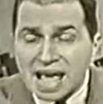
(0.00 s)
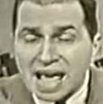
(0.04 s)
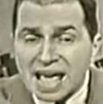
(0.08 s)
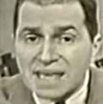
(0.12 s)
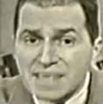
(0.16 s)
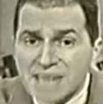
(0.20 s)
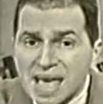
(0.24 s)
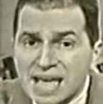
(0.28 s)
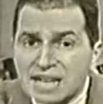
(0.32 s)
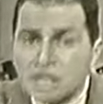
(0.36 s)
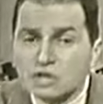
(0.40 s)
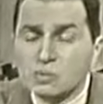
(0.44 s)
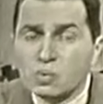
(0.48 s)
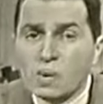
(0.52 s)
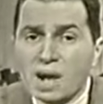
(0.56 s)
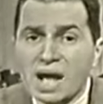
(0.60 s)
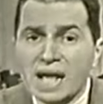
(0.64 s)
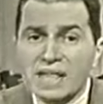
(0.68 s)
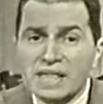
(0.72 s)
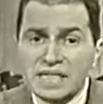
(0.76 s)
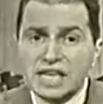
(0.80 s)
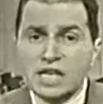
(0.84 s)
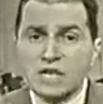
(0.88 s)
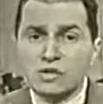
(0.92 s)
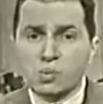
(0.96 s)
And that is
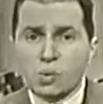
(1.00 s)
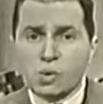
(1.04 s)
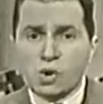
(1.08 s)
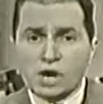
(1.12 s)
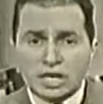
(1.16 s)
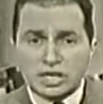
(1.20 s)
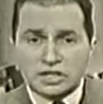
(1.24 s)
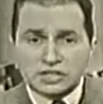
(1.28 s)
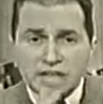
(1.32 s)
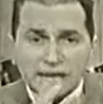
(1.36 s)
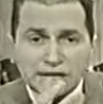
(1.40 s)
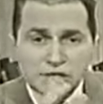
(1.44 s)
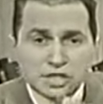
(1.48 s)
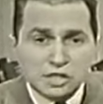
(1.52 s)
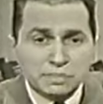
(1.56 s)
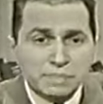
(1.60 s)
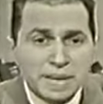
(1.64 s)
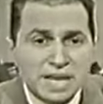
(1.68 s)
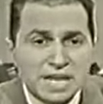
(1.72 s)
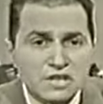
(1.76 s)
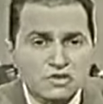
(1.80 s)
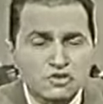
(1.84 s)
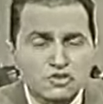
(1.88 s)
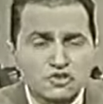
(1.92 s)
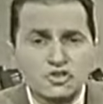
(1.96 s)
why these works, a
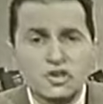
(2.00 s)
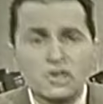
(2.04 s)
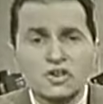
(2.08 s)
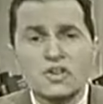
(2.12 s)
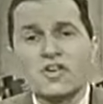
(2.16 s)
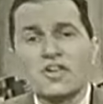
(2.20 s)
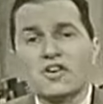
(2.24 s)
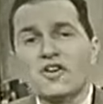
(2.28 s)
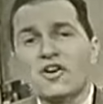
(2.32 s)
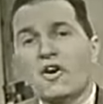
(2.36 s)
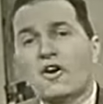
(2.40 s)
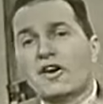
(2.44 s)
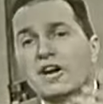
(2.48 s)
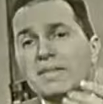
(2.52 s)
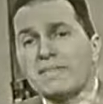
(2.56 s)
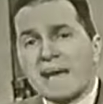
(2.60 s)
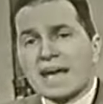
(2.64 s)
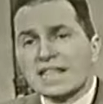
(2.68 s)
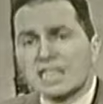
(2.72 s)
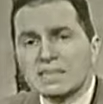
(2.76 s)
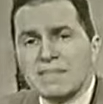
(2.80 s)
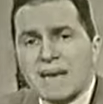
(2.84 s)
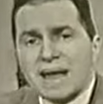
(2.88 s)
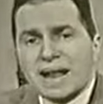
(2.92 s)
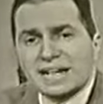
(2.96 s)
speech or a
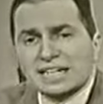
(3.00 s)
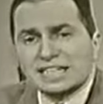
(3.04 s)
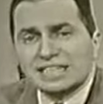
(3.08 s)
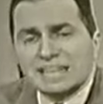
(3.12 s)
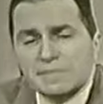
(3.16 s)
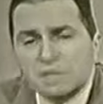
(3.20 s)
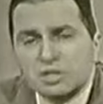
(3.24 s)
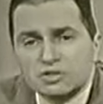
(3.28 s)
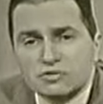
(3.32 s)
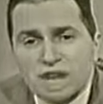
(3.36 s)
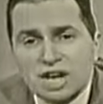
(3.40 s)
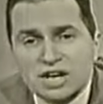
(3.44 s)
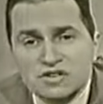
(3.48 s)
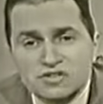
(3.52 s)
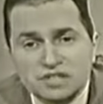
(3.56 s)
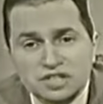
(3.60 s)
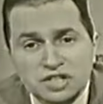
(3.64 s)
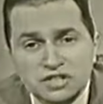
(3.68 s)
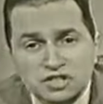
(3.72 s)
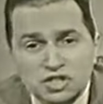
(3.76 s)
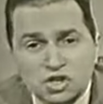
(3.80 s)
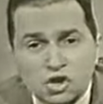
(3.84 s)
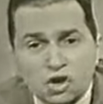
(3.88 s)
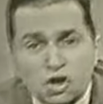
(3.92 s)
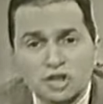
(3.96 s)
mathematical demonstration,
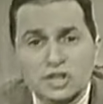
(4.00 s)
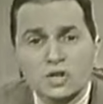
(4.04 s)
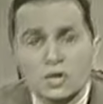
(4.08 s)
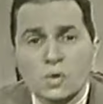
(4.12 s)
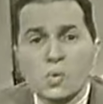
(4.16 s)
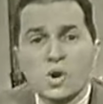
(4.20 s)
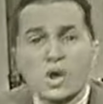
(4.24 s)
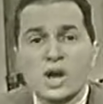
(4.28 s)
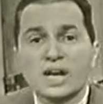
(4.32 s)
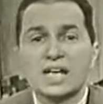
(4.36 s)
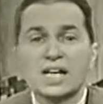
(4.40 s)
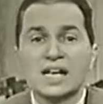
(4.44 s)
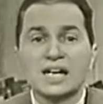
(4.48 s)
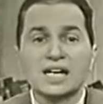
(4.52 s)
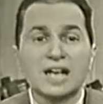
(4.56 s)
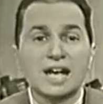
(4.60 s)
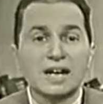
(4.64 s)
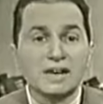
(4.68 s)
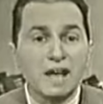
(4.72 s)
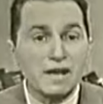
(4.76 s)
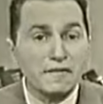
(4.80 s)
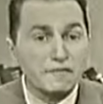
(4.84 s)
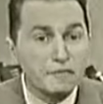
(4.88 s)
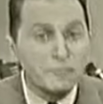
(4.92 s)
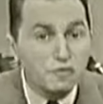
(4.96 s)
is called a work
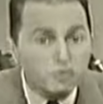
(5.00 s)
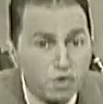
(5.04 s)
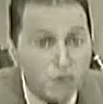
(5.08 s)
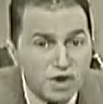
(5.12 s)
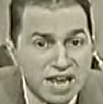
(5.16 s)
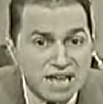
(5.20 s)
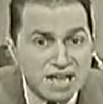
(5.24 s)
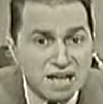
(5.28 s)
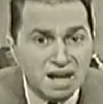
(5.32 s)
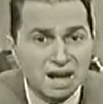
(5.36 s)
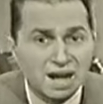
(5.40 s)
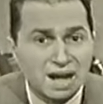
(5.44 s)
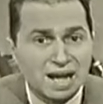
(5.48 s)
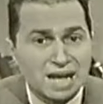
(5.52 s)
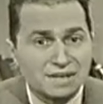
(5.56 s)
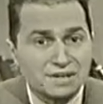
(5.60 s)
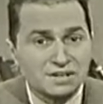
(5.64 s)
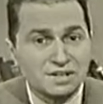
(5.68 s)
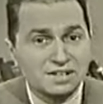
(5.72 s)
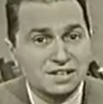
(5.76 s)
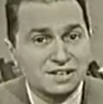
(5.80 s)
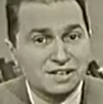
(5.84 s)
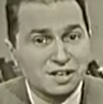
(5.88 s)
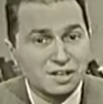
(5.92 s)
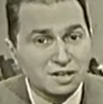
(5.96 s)
of free art,
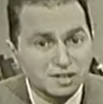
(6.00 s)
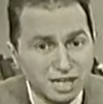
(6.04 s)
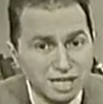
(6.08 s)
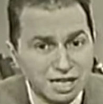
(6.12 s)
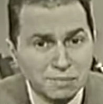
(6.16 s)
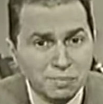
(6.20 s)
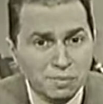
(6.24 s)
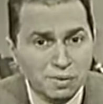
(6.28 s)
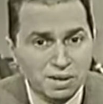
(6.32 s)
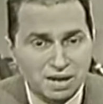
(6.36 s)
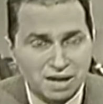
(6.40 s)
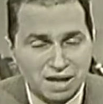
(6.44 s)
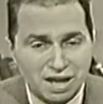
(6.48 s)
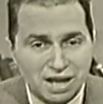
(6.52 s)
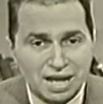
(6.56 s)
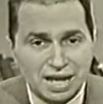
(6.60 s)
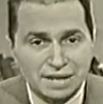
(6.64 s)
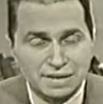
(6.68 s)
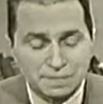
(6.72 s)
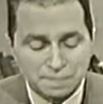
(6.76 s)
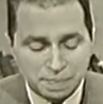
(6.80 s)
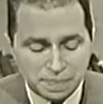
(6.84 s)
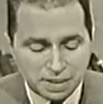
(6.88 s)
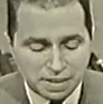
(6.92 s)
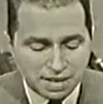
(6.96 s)
liberal art.
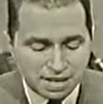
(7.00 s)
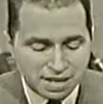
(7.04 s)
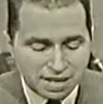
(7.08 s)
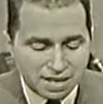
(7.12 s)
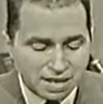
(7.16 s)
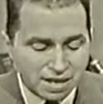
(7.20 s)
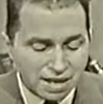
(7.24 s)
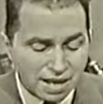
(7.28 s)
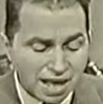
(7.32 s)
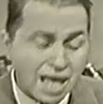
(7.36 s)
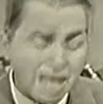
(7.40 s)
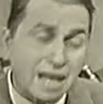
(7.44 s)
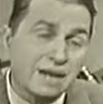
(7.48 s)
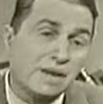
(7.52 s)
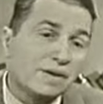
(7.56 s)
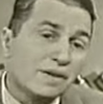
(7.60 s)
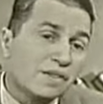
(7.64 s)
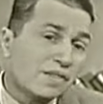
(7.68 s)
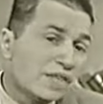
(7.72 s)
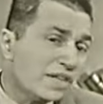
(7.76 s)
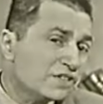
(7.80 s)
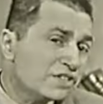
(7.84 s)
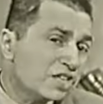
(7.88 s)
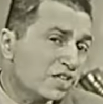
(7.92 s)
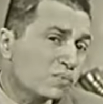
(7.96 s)
And
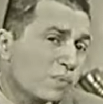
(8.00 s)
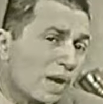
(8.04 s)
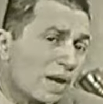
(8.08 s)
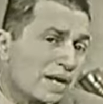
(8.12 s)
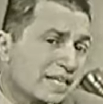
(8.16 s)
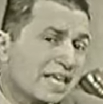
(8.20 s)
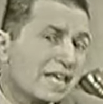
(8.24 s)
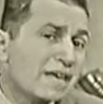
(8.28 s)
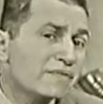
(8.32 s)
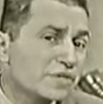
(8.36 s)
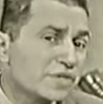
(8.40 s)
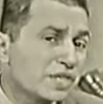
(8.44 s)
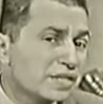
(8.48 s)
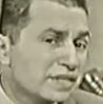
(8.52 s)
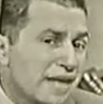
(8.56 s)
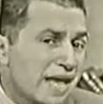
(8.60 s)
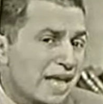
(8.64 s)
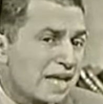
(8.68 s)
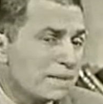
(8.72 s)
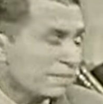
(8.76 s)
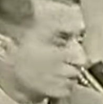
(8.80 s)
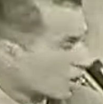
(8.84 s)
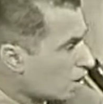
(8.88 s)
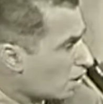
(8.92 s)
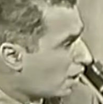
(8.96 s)
this is what gives the
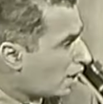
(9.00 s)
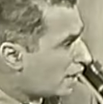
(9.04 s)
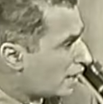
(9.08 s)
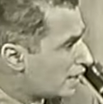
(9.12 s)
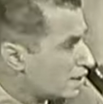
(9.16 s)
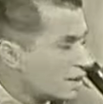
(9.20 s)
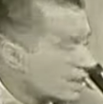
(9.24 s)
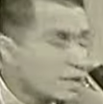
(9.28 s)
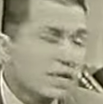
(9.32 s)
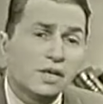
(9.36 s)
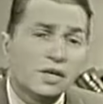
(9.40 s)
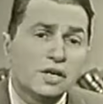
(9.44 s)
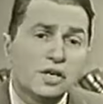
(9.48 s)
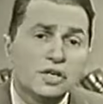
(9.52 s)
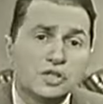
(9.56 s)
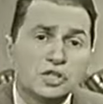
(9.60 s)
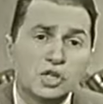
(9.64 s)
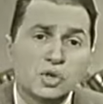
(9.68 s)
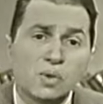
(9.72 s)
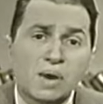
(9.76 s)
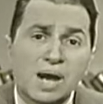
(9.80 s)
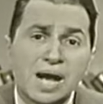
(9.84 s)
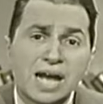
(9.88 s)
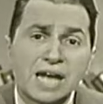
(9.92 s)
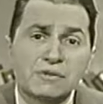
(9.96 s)
name, Lloyd,
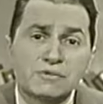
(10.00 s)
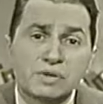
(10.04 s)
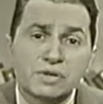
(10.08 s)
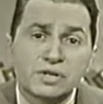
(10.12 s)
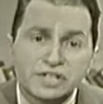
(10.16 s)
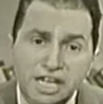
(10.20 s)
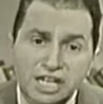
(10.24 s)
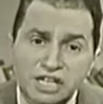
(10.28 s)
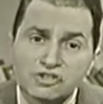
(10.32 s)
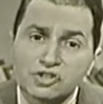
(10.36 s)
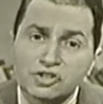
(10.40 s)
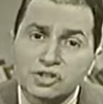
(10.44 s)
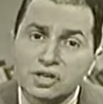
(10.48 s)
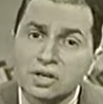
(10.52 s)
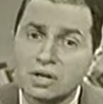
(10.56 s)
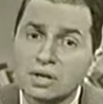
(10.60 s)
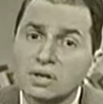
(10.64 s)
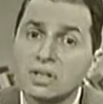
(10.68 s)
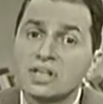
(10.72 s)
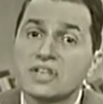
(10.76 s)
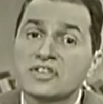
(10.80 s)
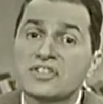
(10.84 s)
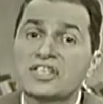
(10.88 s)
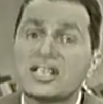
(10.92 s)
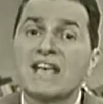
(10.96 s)
to our
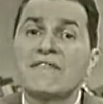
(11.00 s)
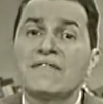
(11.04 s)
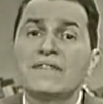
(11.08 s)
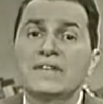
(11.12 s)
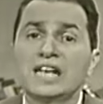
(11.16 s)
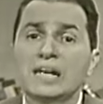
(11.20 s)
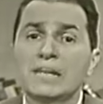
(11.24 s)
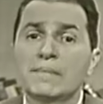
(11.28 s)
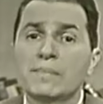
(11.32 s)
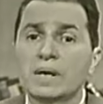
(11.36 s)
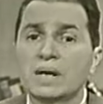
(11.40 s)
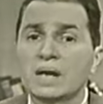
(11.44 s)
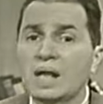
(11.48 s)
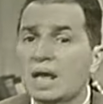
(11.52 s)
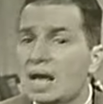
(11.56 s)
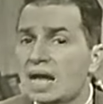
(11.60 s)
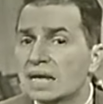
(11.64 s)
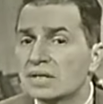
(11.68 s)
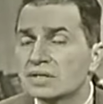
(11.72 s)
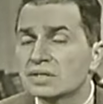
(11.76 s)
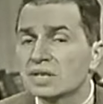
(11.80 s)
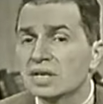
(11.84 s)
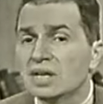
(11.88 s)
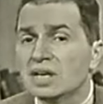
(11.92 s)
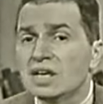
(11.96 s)
traditional seven liberal
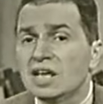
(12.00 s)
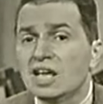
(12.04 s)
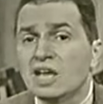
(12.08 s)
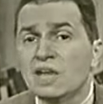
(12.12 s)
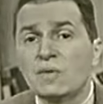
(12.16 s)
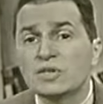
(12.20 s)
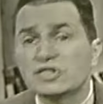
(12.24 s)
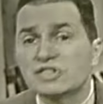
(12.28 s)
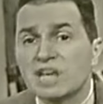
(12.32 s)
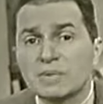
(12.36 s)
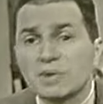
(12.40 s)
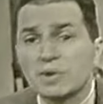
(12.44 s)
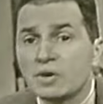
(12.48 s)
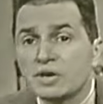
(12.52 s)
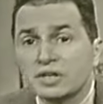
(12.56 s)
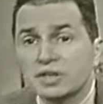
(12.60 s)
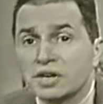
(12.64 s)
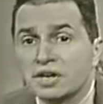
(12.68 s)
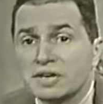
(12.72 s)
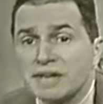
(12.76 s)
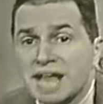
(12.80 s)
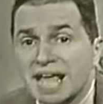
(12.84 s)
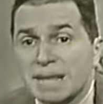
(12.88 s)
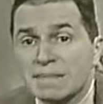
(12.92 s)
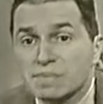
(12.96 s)
arts, of which I'm only
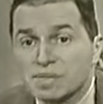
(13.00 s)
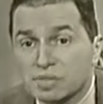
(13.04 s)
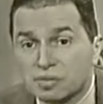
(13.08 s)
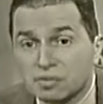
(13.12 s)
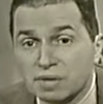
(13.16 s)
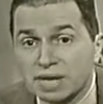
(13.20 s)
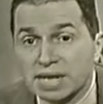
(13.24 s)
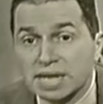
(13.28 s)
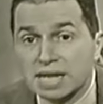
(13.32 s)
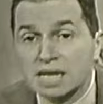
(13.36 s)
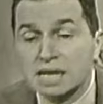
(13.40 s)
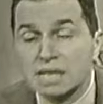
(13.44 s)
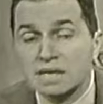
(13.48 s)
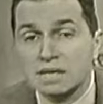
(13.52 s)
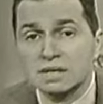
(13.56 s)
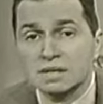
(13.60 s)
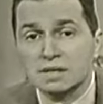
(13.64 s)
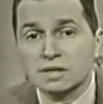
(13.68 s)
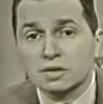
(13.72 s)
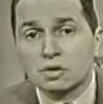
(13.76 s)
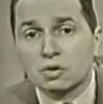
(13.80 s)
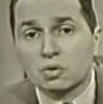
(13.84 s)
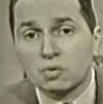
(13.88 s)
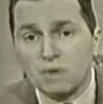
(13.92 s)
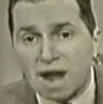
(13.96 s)
going to name three,
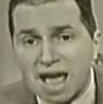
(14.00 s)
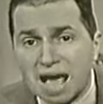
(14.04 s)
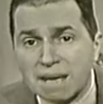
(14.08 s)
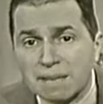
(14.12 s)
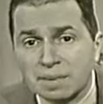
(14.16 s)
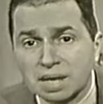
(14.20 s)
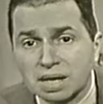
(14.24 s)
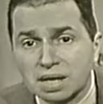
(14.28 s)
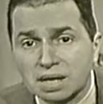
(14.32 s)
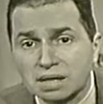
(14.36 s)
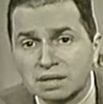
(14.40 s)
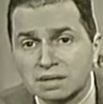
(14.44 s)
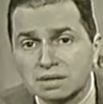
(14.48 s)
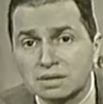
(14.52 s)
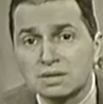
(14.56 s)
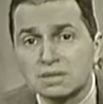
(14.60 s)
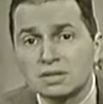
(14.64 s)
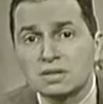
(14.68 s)
grammar,